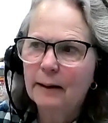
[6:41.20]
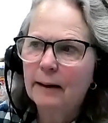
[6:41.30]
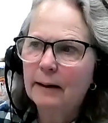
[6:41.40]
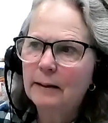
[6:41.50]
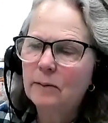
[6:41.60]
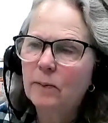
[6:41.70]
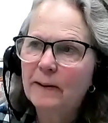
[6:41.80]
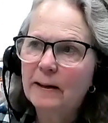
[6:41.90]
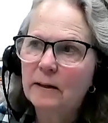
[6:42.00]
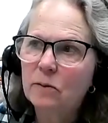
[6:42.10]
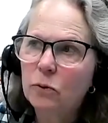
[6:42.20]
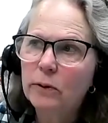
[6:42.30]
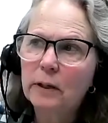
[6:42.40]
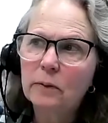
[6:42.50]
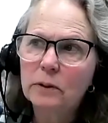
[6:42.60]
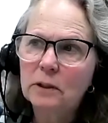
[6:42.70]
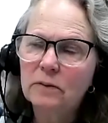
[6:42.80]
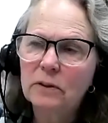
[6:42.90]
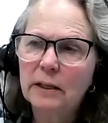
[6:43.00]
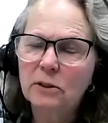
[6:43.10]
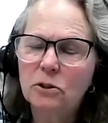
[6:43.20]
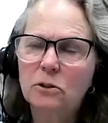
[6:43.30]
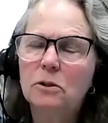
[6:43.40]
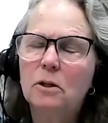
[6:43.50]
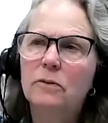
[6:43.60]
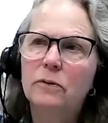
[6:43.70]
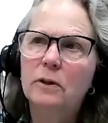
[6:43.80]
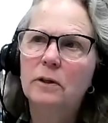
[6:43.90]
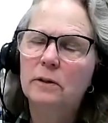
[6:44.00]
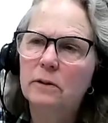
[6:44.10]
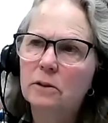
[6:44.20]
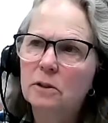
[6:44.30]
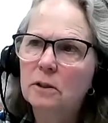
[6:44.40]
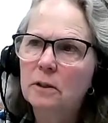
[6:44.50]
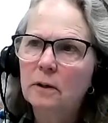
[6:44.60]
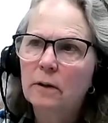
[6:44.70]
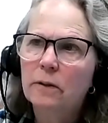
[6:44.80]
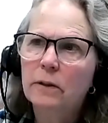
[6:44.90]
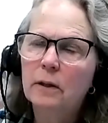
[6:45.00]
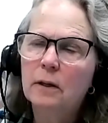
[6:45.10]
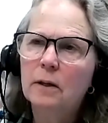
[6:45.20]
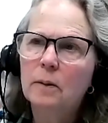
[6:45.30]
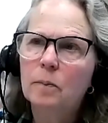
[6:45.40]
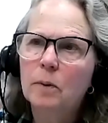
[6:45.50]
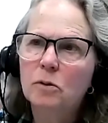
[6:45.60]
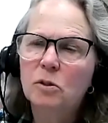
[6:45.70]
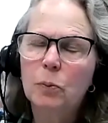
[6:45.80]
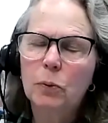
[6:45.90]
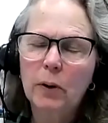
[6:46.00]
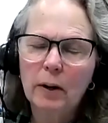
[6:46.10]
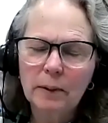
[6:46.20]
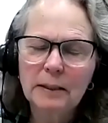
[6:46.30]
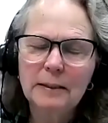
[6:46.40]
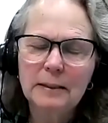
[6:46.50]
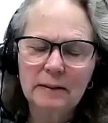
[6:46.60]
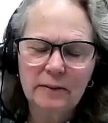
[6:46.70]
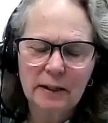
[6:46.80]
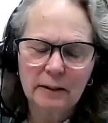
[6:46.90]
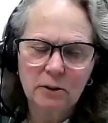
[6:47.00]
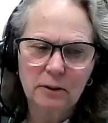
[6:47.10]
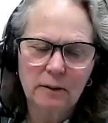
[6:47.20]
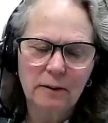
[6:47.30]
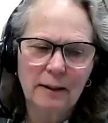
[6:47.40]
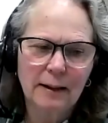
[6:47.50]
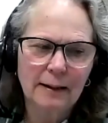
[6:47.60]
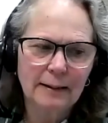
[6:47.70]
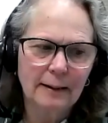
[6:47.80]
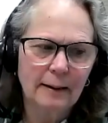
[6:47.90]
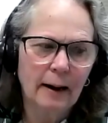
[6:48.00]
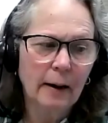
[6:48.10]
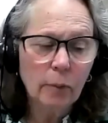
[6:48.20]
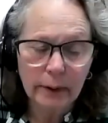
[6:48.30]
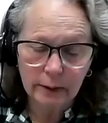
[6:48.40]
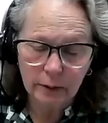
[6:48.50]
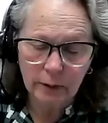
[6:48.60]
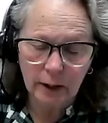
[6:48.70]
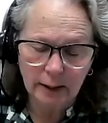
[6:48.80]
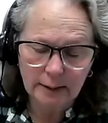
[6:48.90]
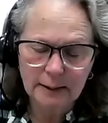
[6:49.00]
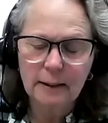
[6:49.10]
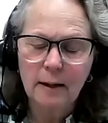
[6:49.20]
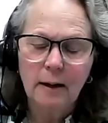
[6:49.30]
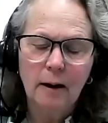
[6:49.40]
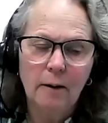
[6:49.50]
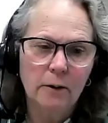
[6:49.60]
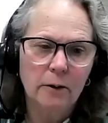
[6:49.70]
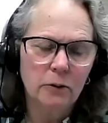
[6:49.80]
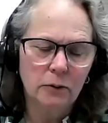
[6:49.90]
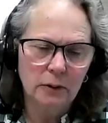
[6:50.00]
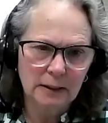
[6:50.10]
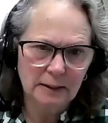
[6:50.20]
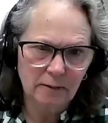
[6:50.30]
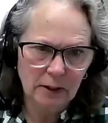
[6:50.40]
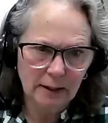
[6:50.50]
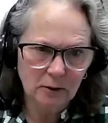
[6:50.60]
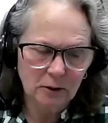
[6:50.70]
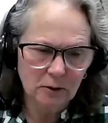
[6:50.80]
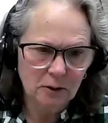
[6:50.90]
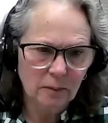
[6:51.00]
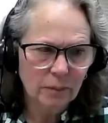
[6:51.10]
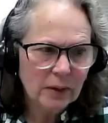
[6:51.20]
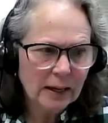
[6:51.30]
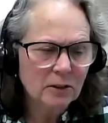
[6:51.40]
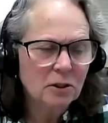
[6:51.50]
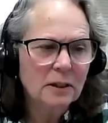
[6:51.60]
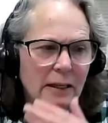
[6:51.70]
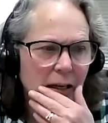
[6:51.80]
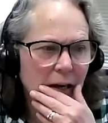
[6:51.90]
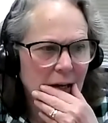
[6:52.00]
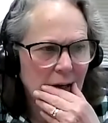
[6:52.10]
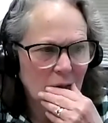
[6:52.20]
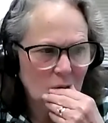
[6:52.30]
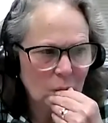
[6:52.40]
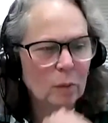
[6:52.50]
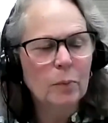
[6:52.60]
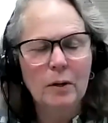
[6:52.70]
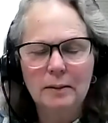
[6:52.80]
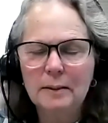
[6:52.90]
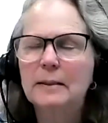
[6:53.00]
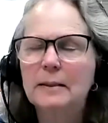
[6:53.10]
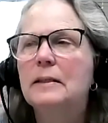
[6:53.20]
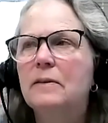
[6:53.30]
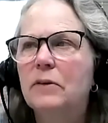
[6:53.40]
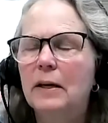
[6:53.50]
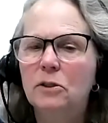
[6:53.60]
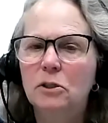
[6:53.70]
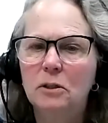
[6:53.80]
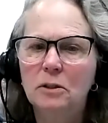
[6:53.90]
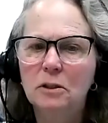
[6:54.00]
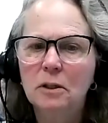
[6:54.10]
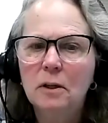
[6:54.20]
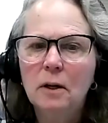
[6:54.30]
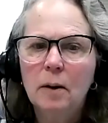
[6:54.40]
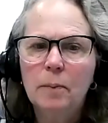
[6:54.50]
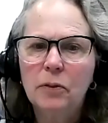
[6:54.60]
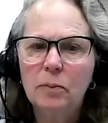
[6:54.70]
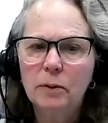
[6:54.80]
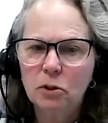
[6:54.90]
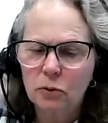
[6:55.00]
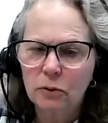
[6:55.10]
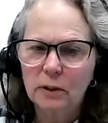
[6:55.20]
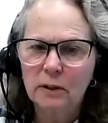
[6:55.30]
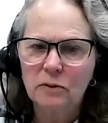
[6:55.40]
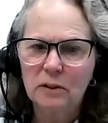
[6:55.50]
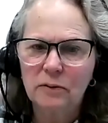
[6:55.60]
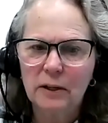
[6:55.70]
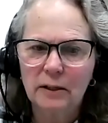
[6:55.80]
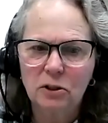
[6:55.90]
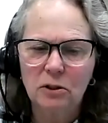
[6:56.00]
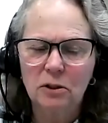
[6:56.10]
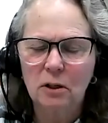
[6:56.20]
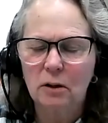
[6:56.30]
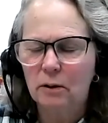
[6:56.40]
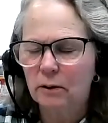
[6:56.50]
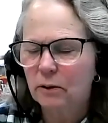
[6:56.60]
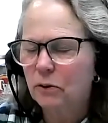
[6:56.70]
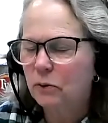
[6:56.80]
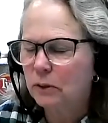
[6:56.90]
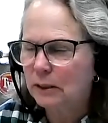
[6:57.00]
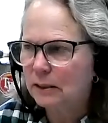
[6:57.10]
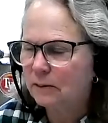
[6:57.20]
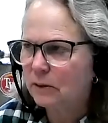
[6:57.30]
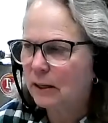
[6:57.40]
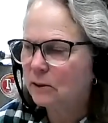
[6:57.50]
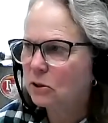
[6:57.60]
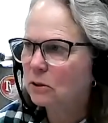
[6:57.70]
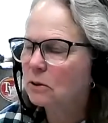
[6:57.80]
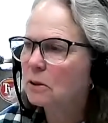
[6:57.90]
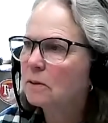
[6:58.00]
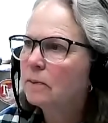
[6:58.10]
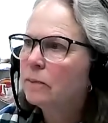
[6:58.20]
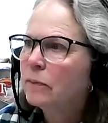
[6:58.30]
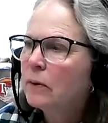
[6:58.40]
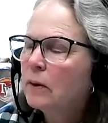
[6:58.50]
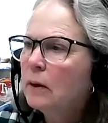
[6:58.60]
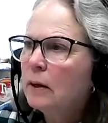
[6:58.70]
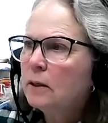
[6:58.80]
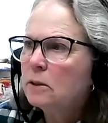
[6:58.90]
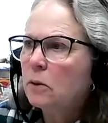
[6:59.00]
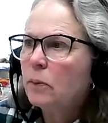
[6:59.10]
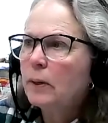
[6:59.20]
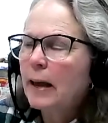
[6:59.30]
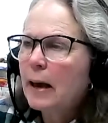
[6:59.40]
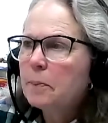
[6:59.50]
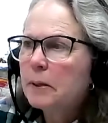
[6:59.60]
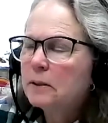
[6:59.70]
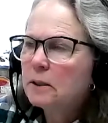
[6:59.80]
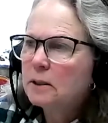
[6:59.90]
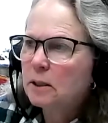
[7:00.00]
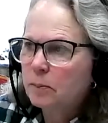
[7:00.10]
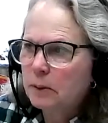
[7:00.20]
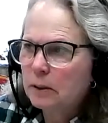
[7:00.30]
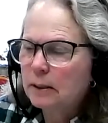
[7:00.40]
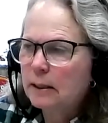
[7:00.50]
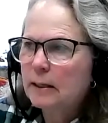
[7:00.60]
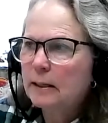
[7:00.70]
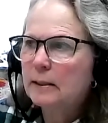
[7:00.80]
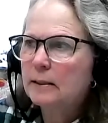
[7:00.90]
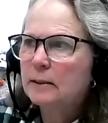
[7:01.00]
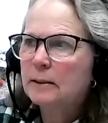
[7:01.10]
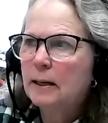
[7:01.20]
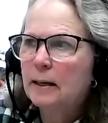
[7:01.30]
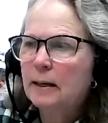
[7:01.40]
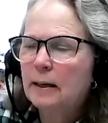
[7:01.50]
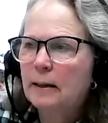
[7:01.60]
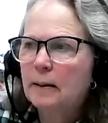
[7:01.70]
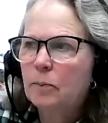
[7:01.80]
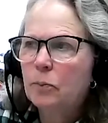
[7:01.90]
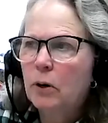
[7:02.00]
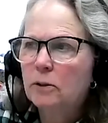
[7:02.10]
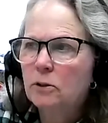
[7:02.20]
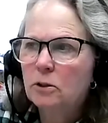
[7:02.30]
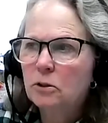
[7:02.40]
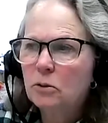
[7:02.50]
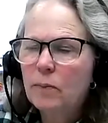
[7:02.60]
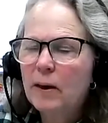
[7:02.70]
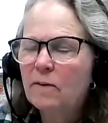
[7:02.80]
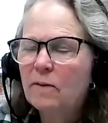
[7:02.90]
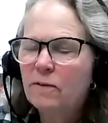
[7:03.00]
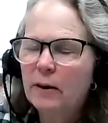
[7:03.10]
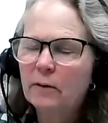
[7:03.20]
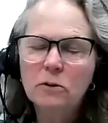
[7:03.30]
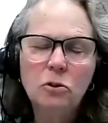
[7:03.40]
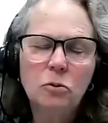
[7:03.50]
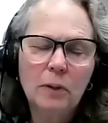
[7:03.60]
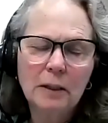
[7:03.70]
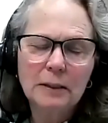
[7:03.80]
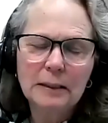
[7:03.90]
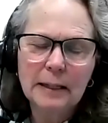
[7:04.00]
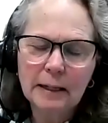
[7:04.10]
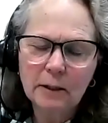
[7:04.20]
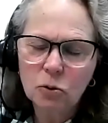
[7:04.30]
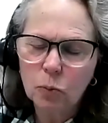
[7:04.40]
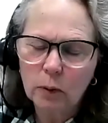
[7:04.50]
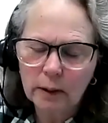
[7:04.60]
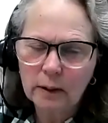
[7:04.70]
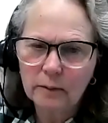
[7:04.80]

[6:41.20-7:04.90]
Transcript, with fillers: And in working with deviations over the years, the most prominent deviation that I run across are cooling deviations. Occasionally, I get thermal processing deviations, but the majority of deviations are cooling deviations. So what happens typically is a processor may fail to meet stage one